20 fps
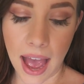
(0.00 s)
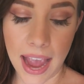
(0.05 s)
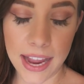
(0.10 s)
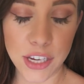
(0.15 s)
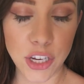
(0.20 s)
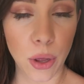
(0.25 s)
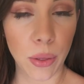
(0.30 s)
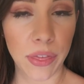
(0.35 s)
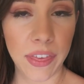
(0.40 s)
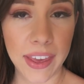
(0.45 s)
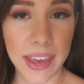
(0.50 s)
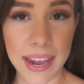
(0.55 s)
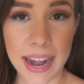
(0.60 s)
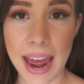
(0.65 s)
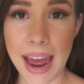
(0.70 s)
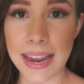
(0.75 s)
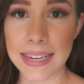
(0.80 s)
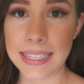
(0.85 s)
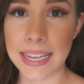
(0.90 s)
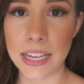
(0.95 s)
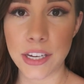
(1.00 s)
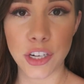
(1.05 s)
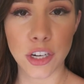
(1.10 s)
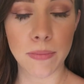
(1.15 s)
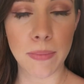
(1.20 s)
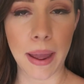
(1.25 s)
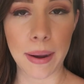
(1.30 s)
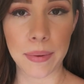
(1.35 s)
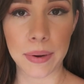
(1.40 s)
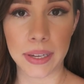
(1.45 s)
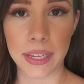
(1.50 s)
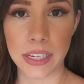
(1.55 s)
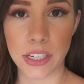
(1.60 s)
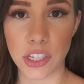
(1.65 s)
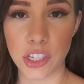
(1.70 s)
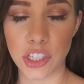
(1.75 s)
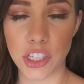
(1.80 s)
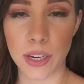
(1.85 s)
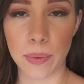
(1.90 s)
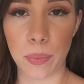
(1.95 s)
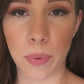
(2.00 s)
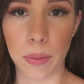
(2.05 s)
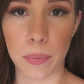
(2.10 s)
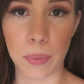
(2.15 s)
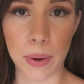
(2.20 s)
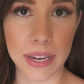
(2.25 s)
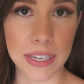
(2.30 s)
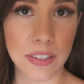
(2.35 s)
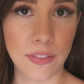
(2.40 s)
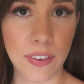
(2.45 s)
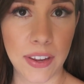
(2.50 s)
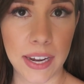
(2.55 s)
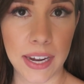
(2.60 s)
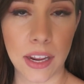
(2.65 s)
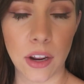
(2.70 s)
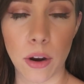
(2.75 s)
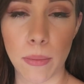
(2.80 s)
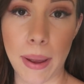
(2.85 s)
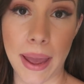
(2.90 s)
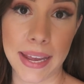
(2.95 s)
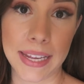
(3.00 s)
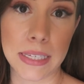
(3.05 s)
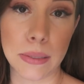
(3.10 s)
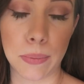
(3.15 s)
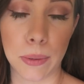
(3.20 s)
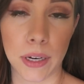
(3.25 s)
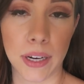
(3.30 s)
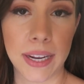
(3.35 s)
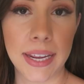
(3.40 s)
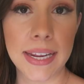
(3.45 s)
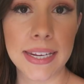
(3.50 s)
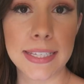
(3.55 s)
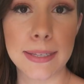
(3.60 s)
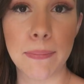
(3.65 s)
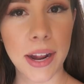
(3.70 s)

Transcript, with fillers: I don't think it has hindered my relationship with breastfeeding or my experience,